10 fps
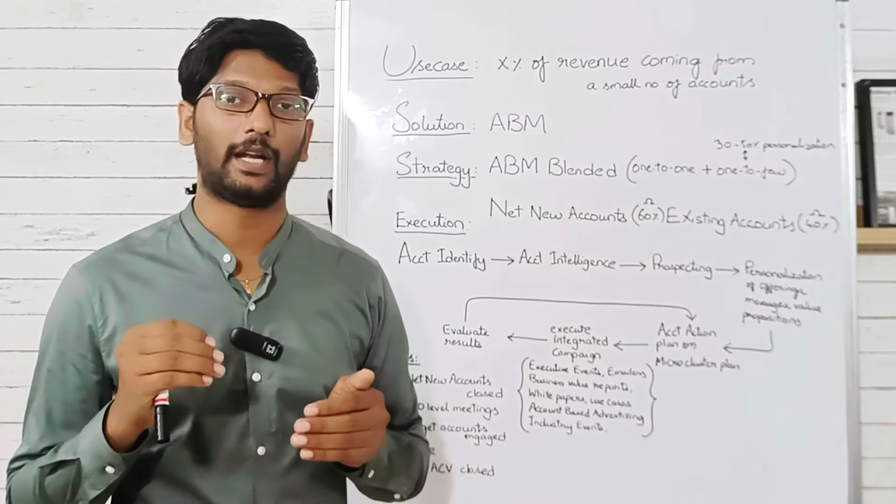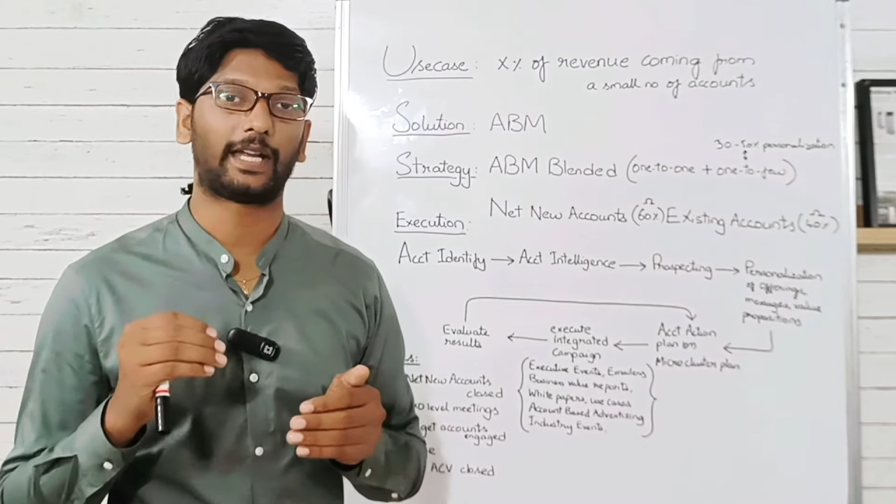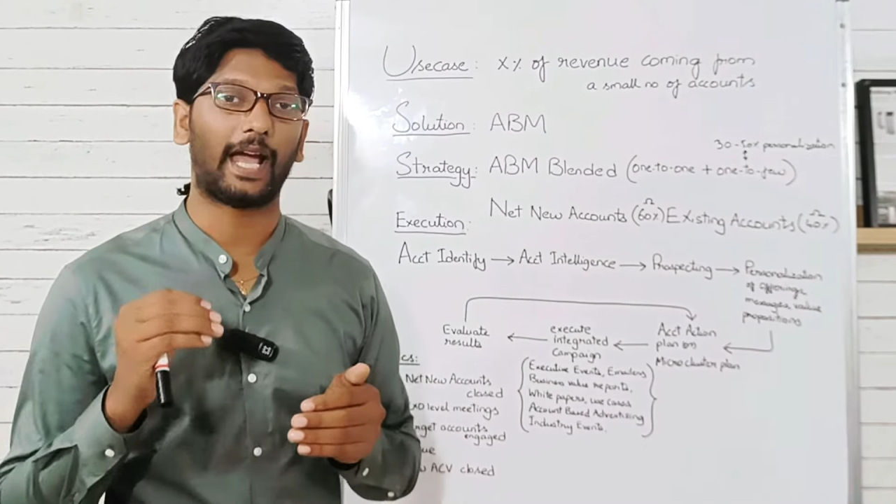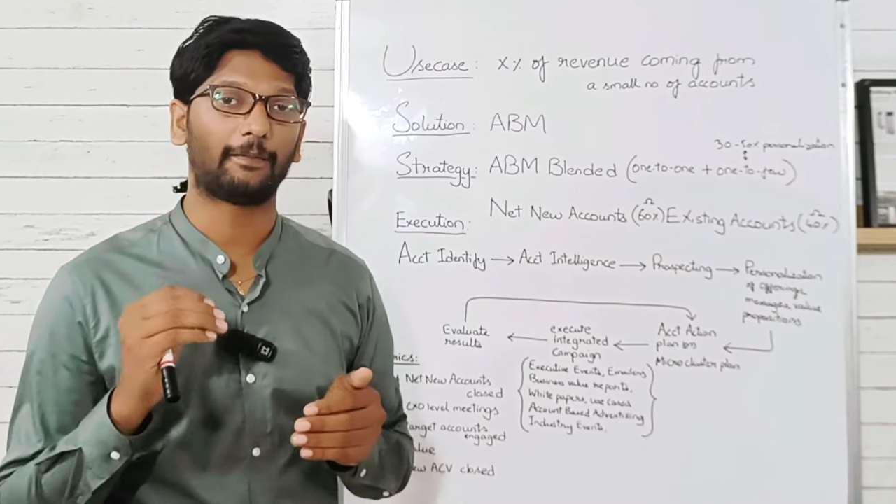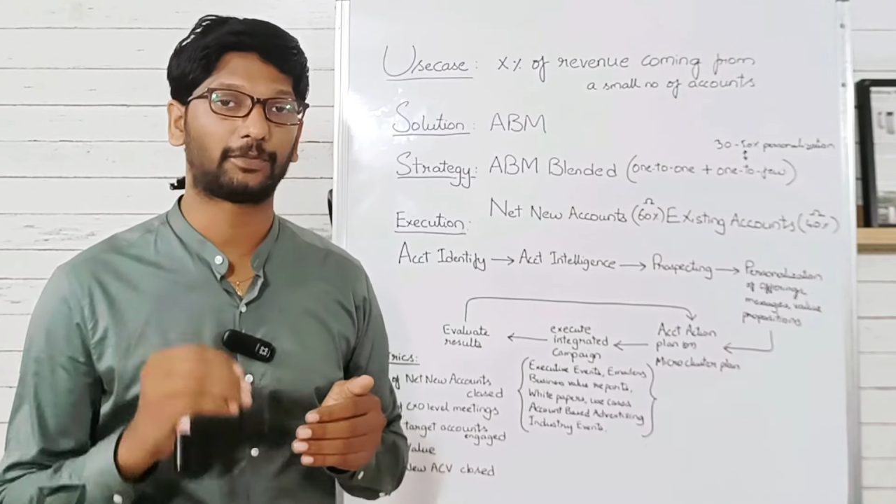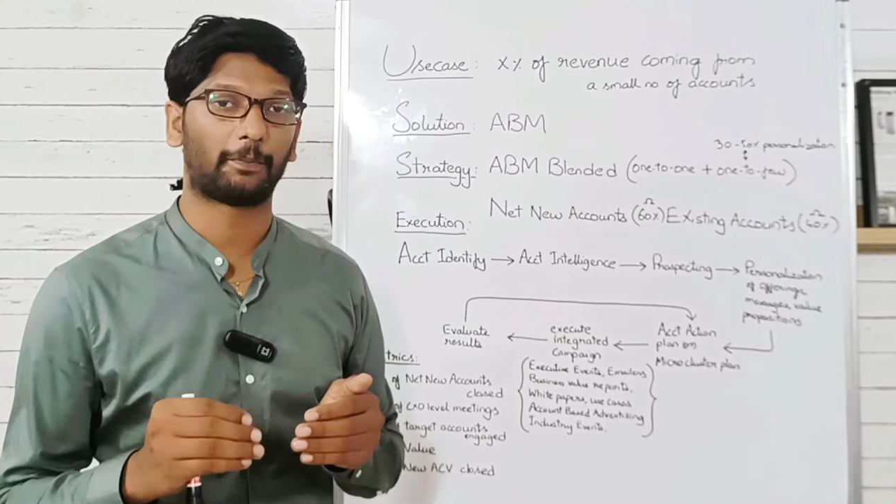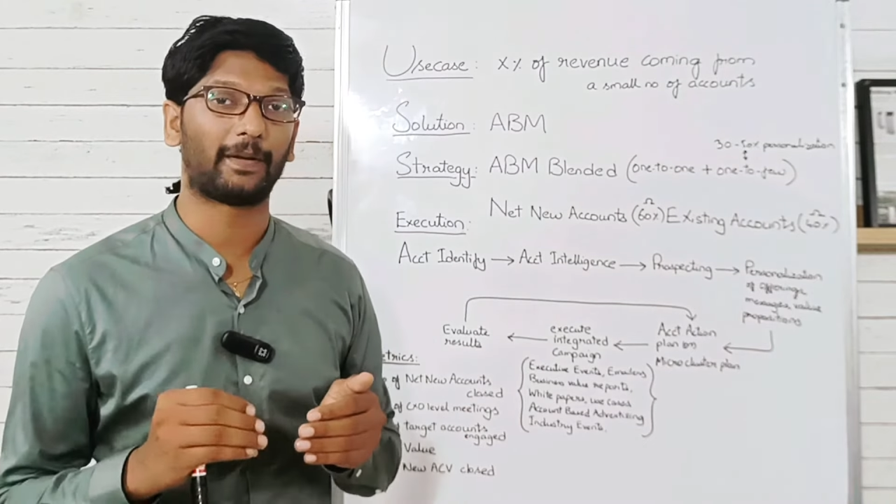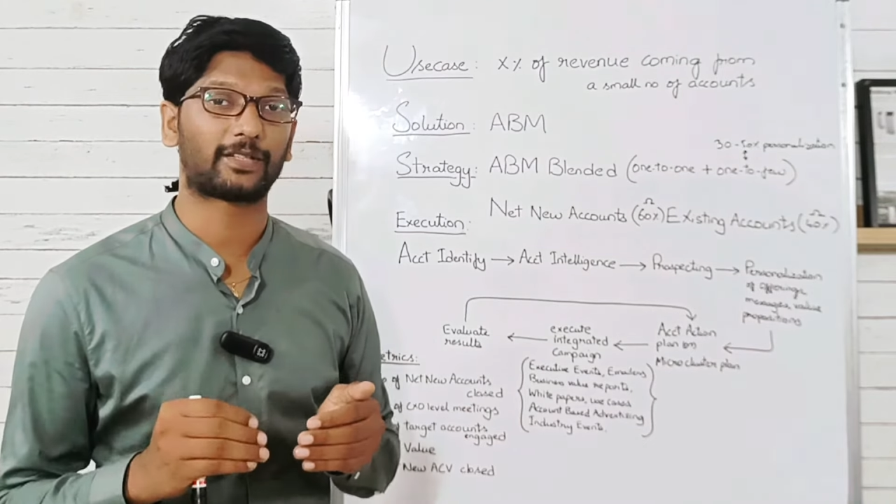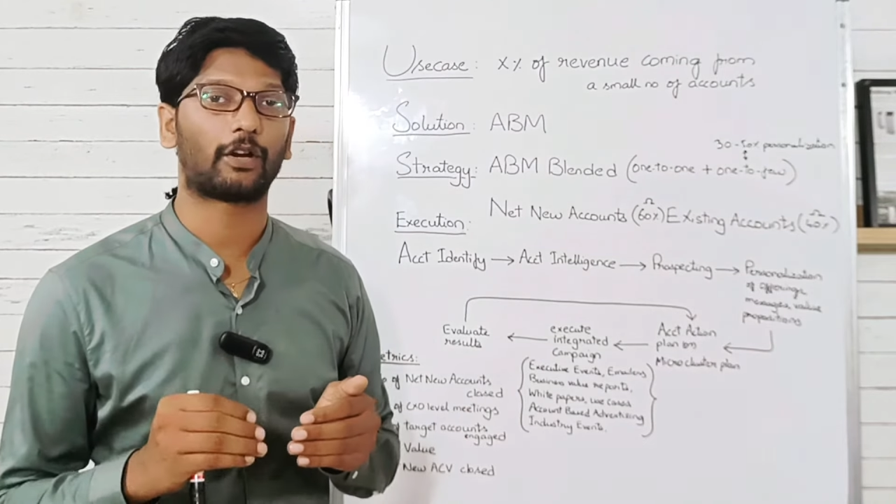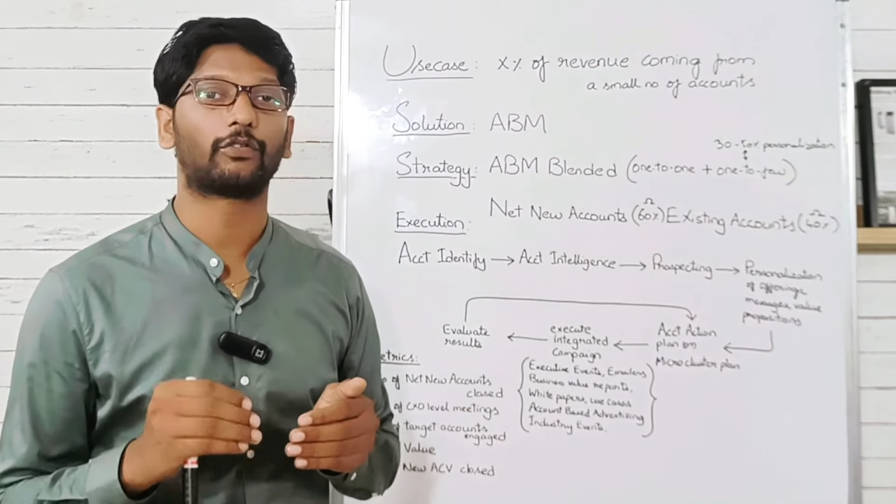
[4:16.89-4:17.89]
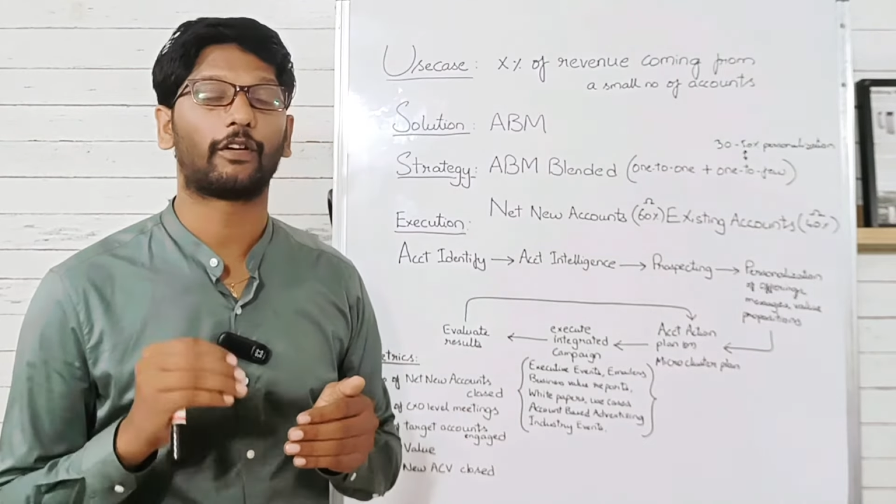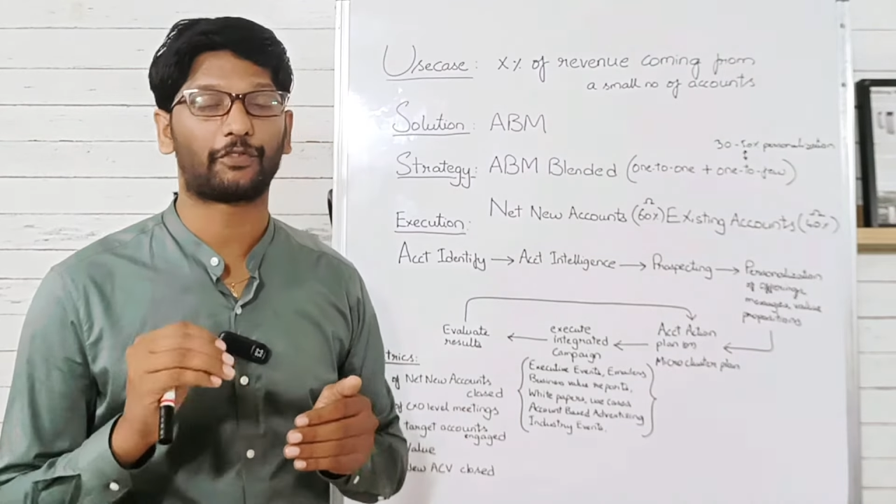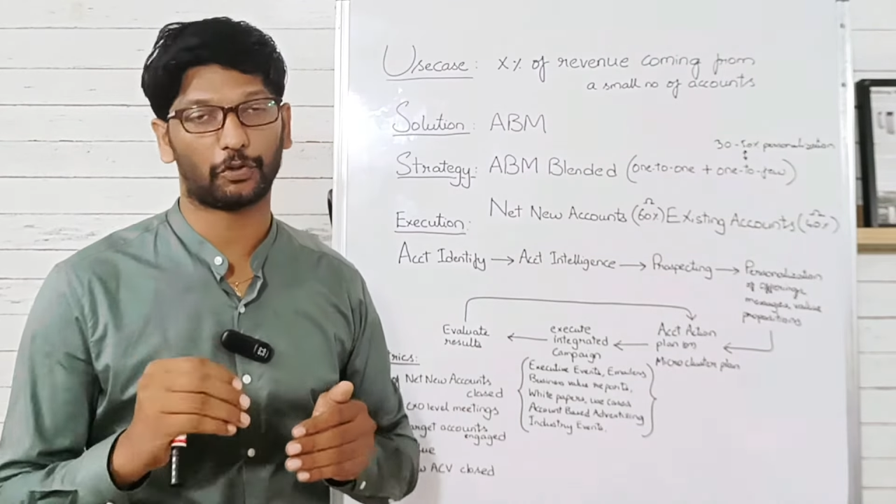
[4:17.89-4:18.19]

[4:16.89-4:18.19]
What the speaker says: tap the best out of